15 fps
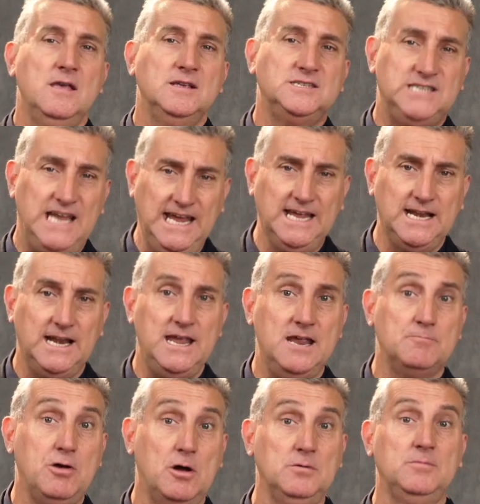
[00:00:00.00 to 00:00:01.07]
Secondly,
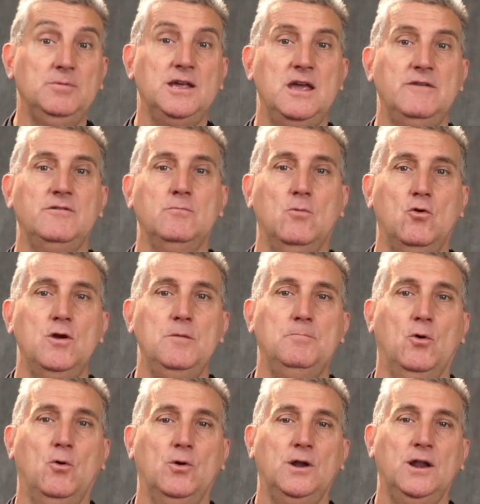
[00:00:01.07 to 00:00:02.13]
and probably even more
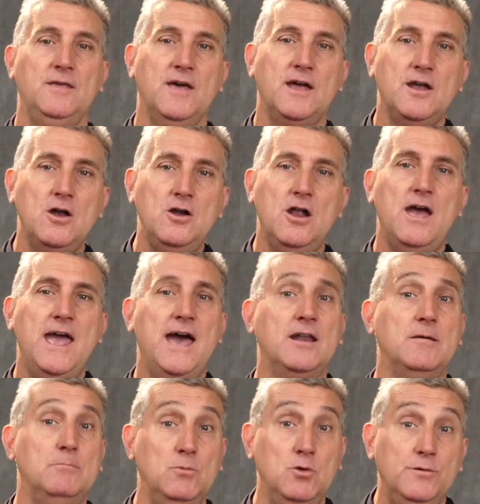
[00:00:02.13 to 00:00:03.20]
importantly, they don't know how
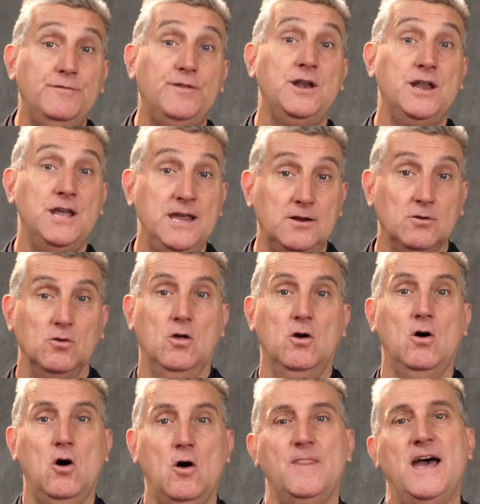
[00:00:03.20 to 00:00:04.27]
to move the needle
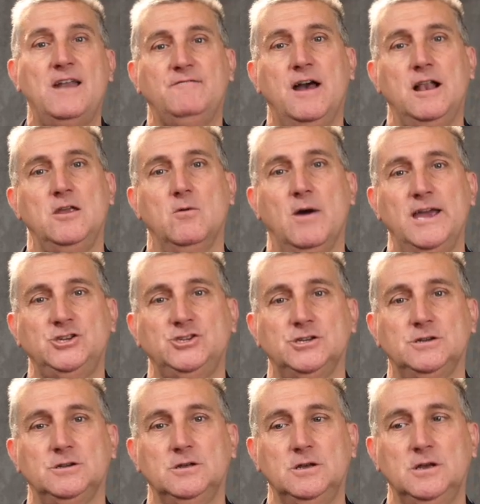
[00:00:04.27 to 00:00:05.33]
on that valuation.
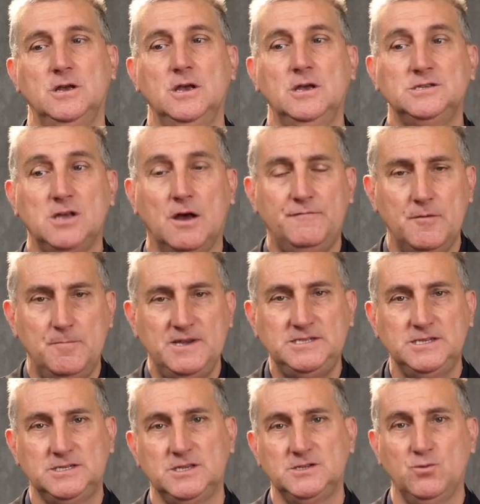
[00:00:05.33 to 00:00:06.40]
So if the
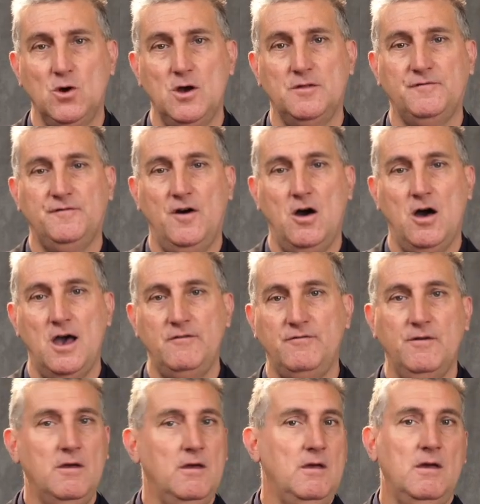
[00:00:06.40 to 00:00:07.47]
business is worth
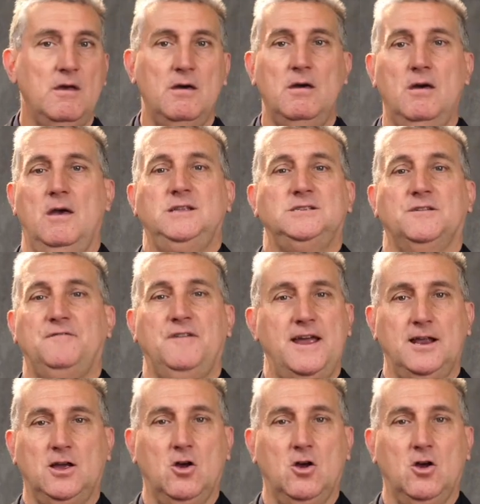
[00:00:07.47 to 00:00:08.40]
5, it's a fait